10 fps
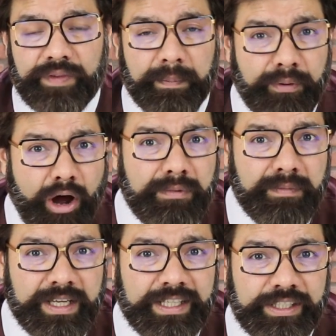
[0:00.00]
The
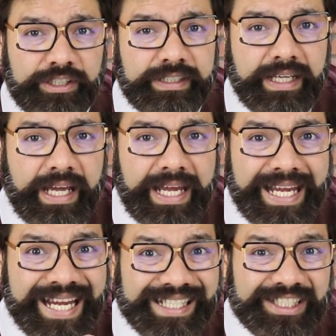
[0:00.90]
problem is,
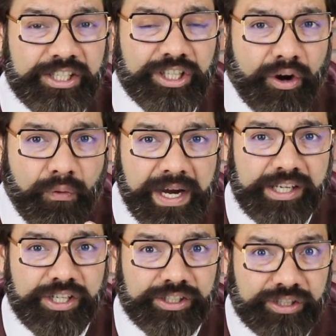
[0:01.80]
he isn't
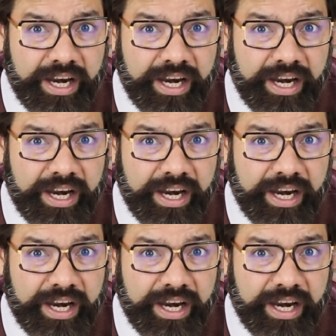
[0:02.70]
courageous